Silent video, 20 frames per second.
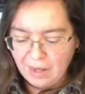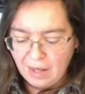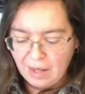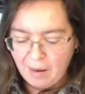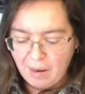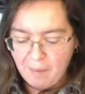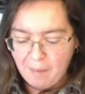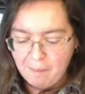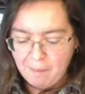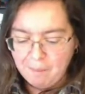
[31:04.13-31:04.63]

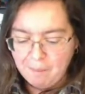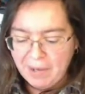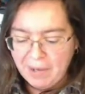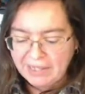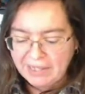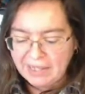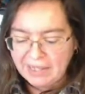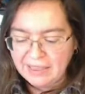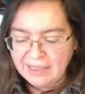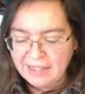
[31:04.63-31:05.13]
but the
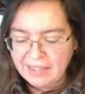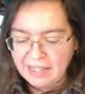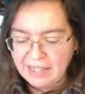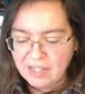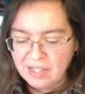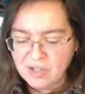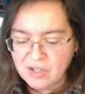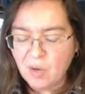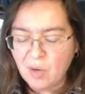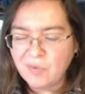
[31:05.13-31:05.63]
thing is,
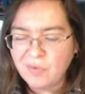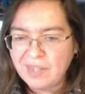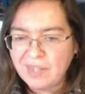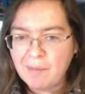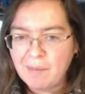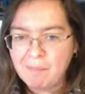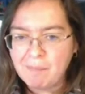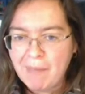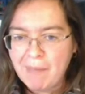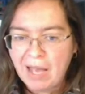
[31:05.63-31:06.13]
though, the
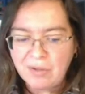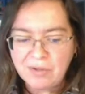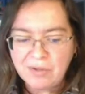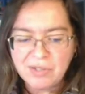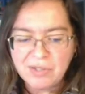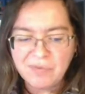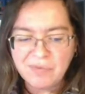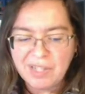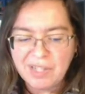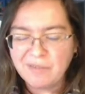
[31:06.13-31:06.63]
amount of
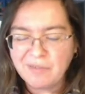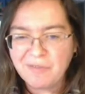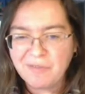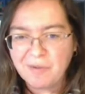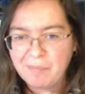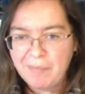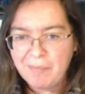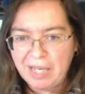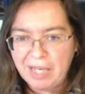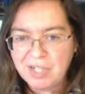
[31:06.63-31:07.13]

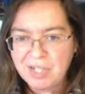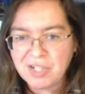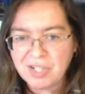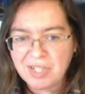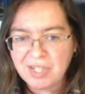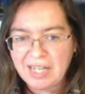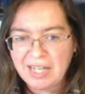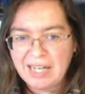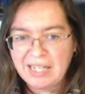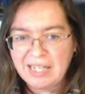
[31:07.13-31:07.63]
information
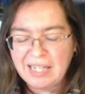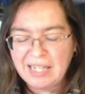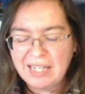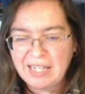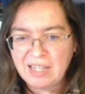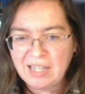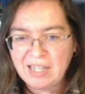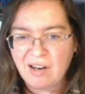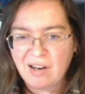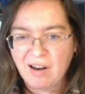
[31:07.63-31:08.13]
in
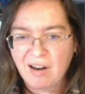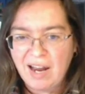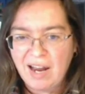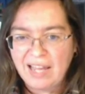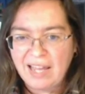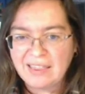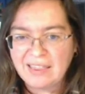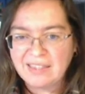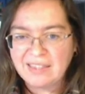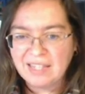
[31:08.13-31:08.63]
here, I
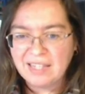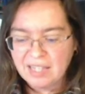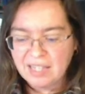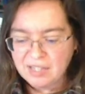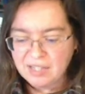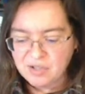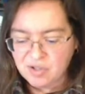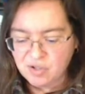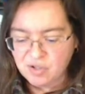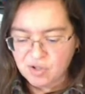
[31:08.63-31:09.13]
think, is
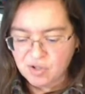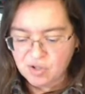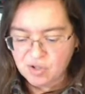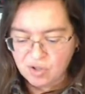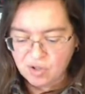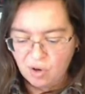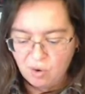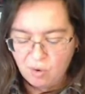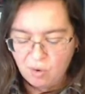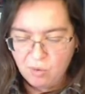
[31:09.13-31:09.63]

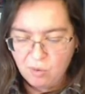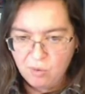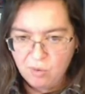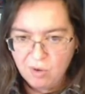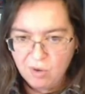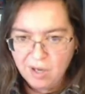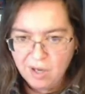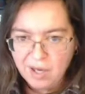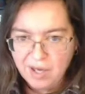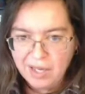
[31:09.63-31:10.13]
so
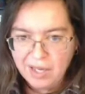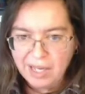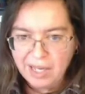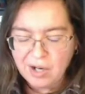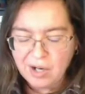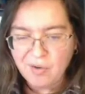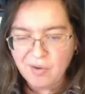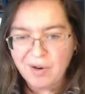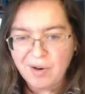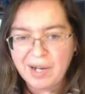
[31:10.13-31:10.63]

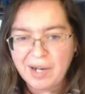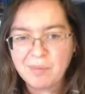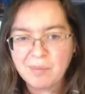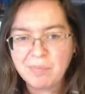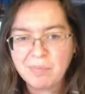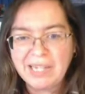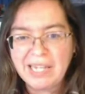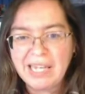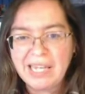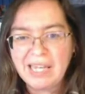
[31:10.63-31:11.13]

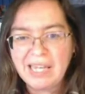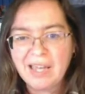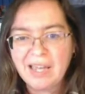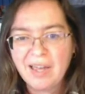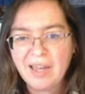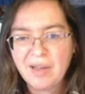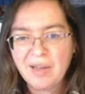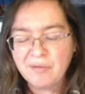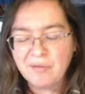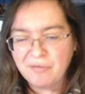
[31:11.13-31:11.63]
incredibly
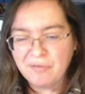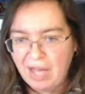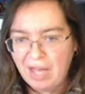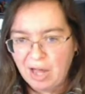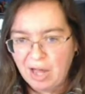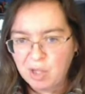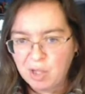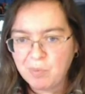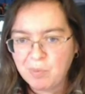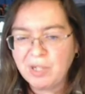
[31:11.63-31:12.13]

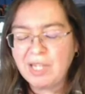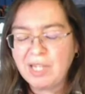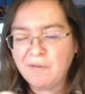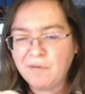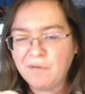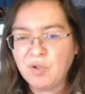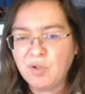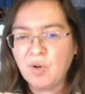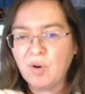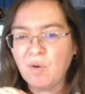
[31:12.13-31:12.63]
valuable. If
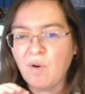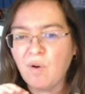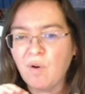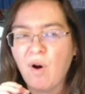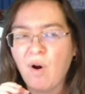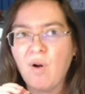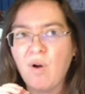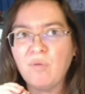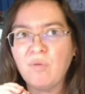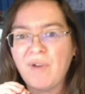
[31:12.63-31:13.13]
you're
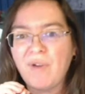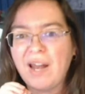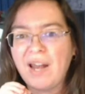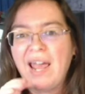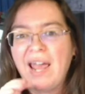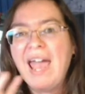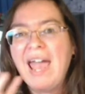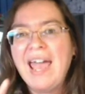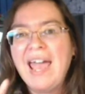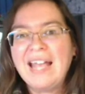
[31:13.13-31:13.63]
already,
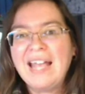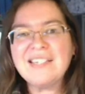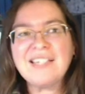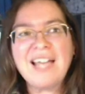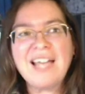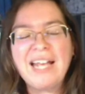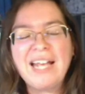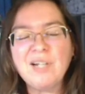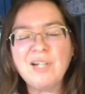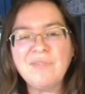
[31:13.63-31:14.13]
it's
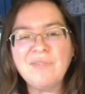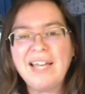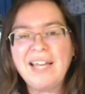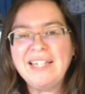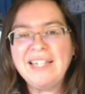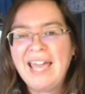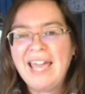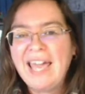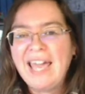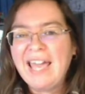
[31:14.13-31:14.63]
kind of like,
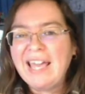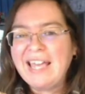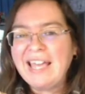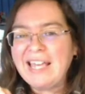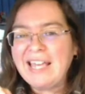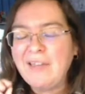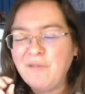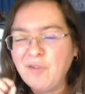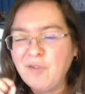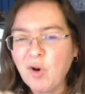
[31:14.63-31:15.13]

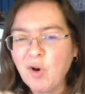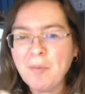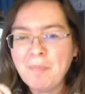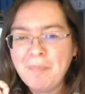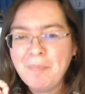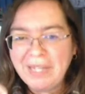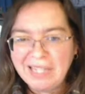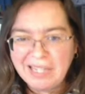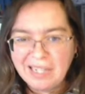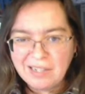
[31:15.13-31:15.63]
if you're a
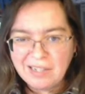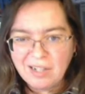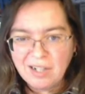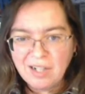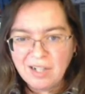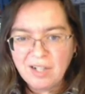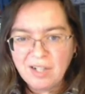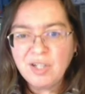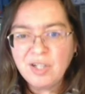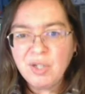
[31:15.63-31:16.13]
beginner,
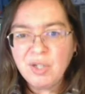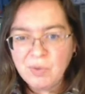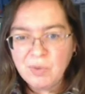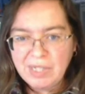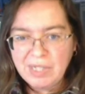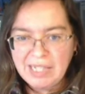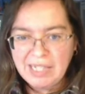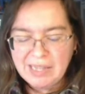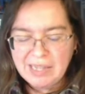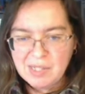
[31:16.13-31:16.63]
you
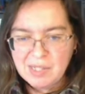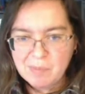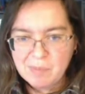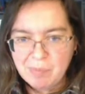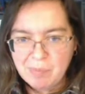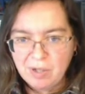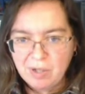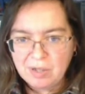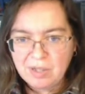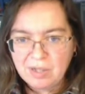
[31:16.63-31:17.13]
need this book.